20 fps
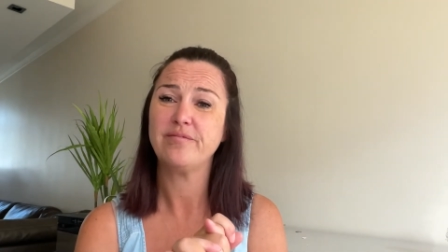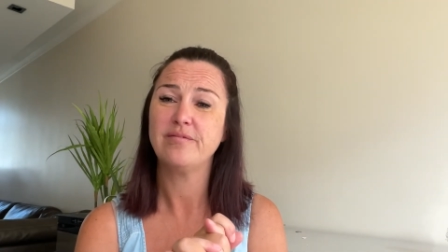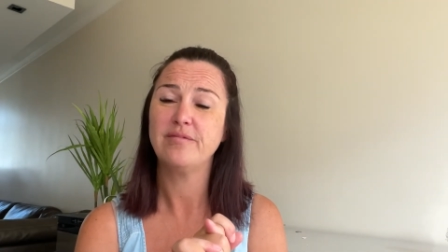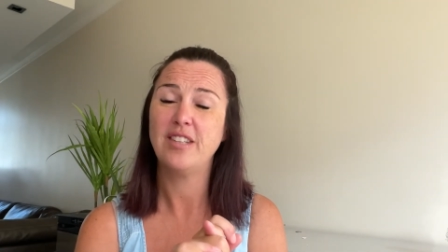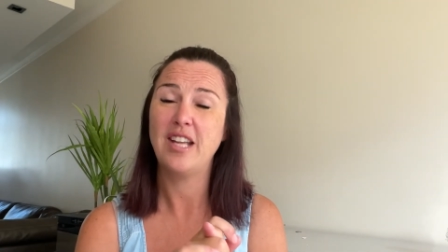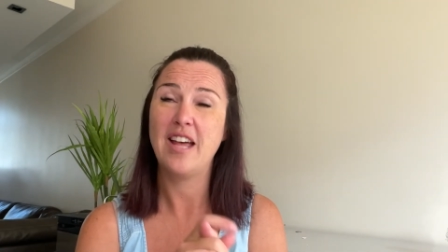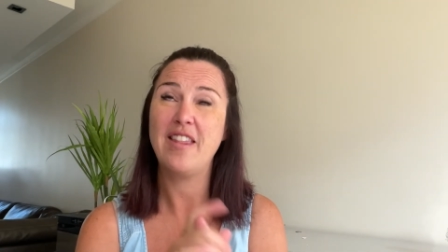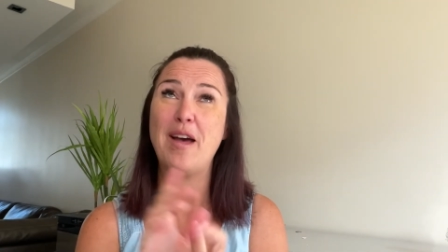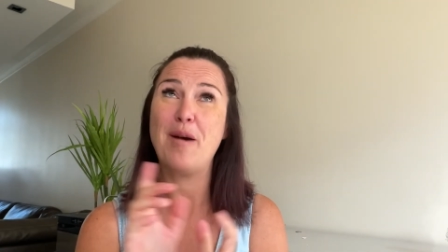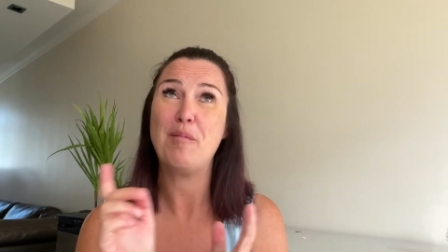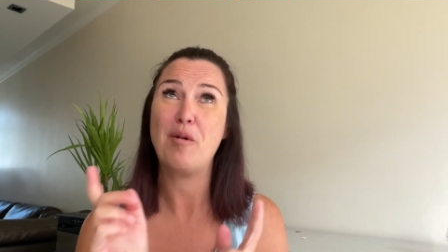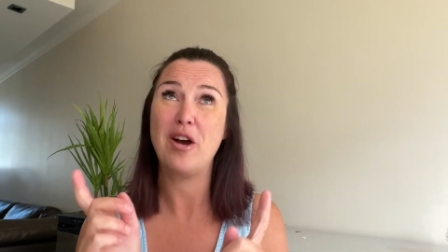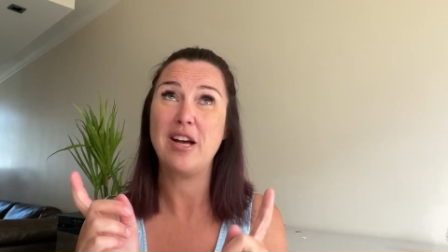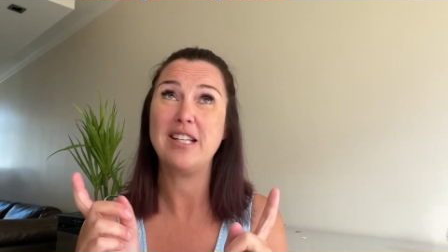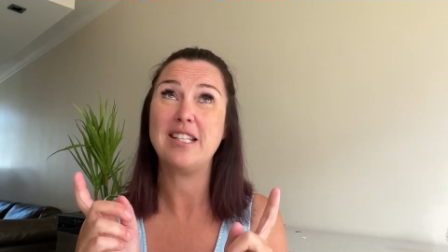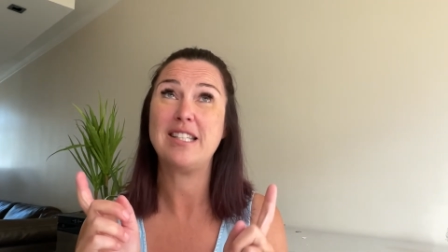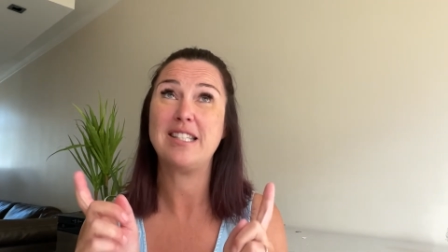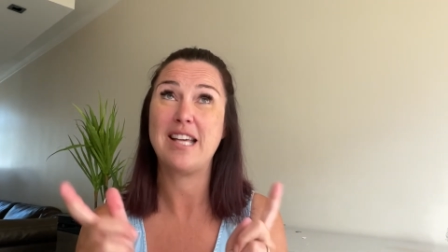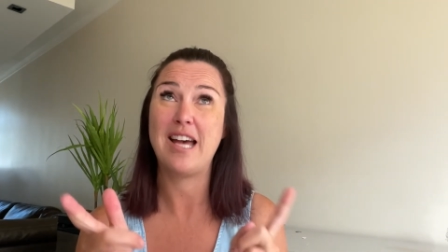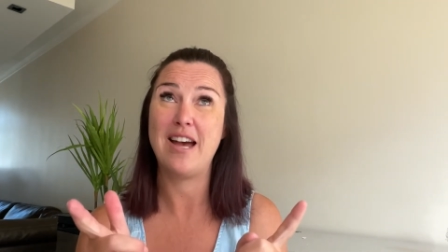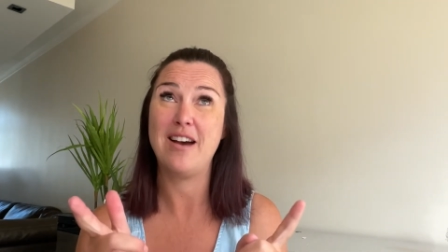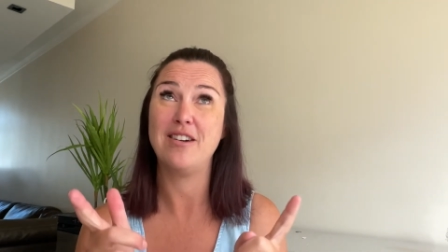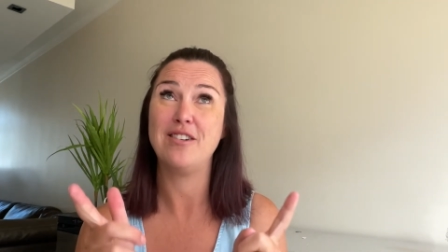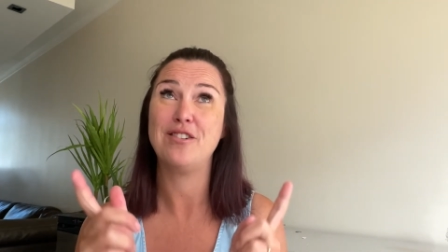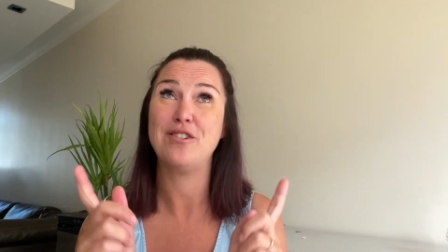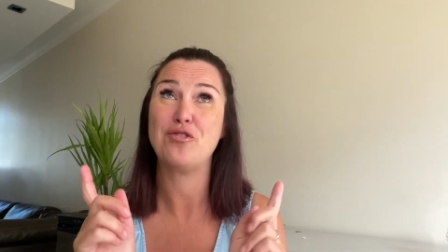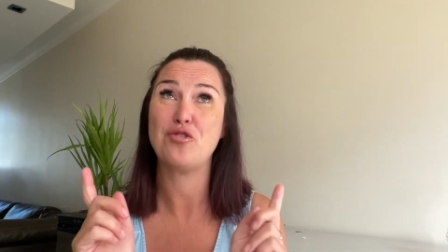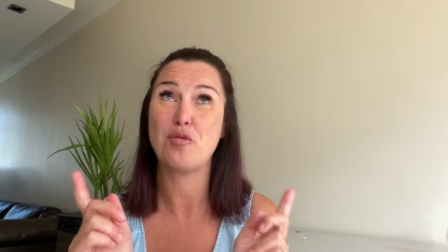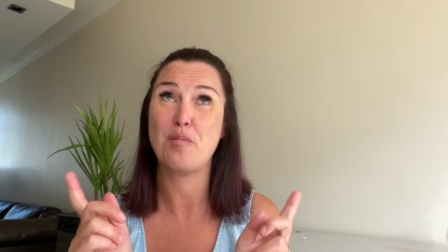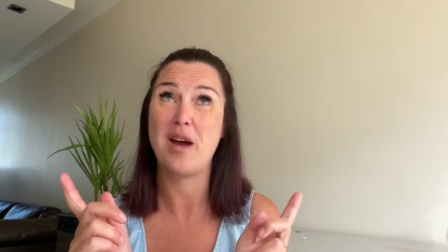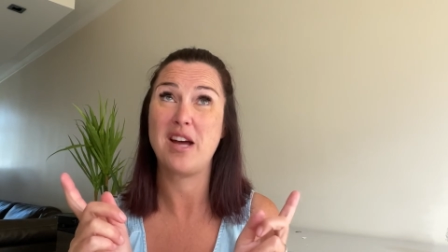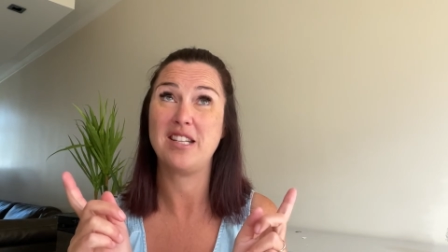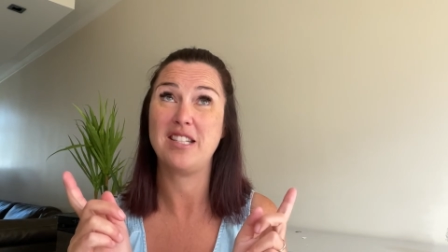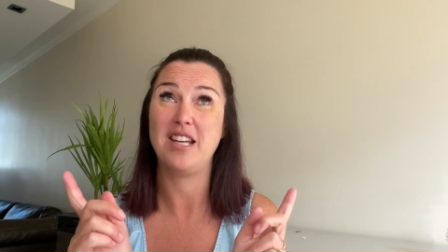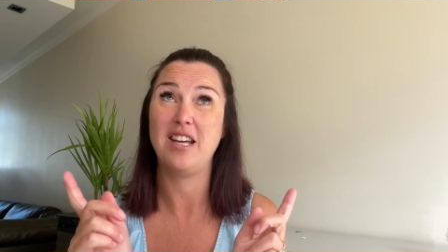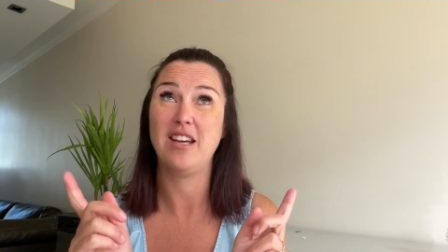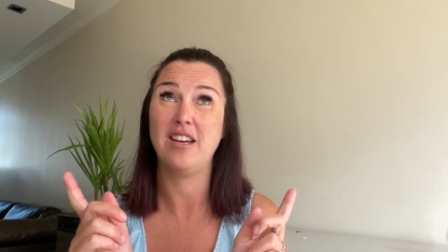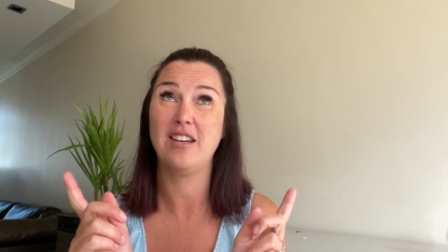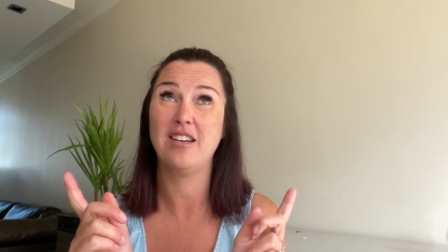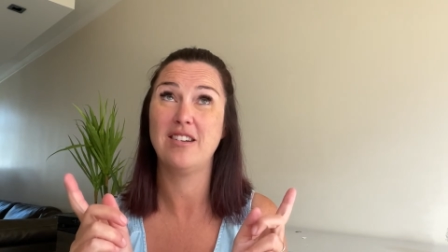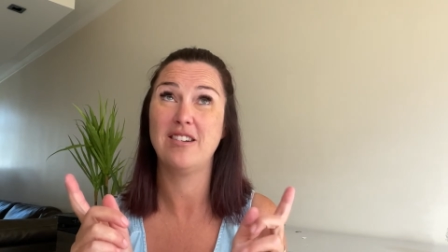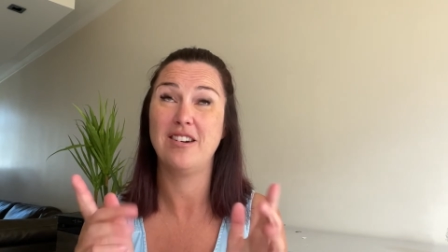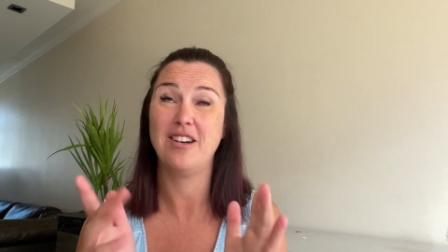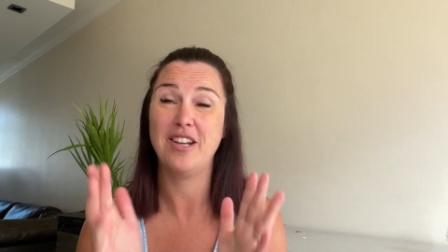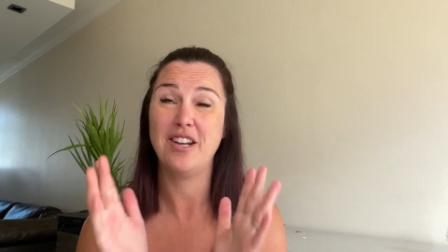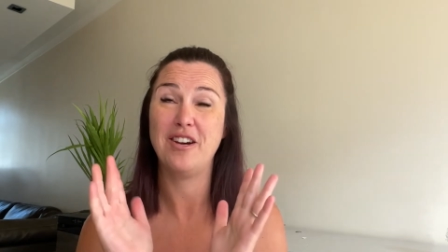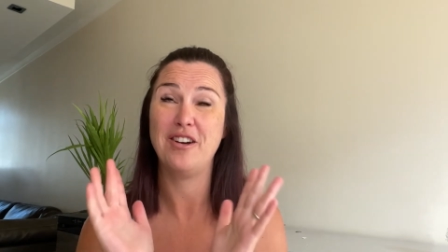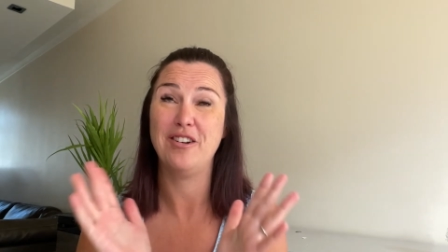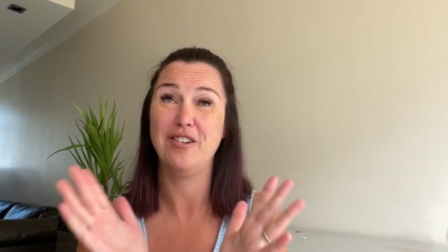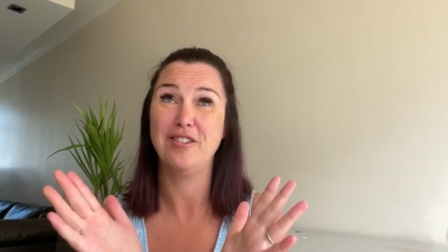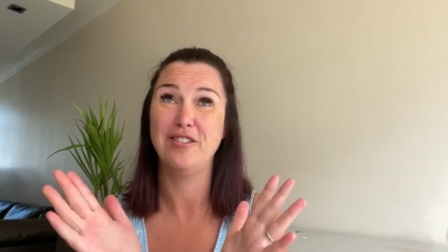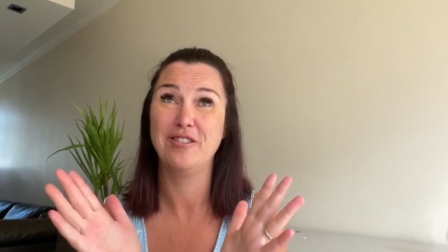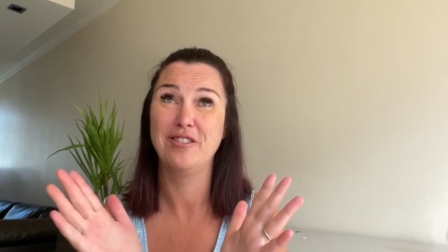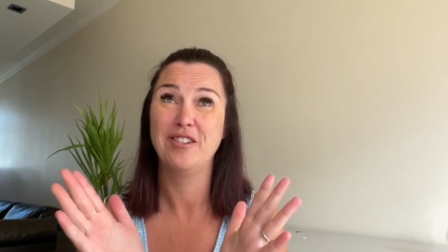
Now that might sound dramatic, I know,